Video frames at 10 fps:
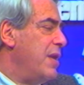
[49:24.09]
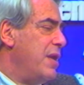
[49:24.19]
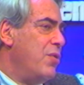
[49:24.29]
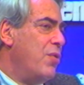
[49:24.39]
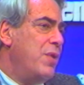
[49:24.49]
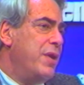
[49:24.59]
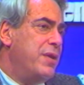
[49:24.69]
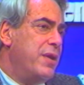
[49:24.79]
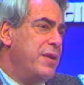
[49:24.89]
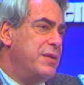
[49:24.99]
In earlier
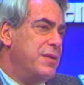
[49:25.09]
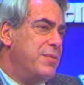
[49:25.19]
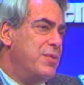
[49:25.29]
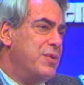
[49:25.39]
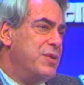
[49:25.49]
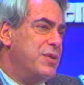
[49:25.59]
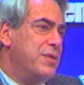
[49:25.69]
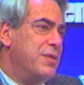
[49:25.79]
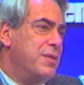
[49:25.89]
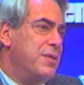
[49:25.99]
days, it
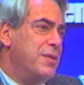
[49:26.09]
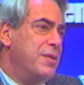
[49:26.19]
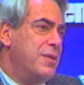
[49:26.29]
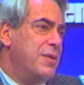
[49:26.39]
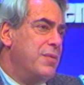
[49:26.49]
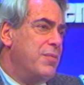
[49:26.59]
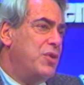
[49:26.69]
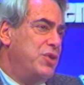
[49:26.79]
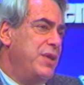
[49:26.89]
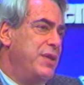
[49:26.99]
was
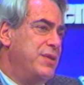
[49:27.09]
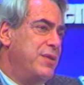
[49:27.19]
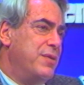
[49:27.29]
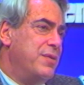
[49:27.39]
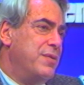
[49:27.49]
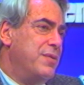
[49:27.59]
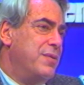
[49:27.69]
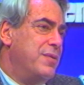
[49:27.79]
much easier.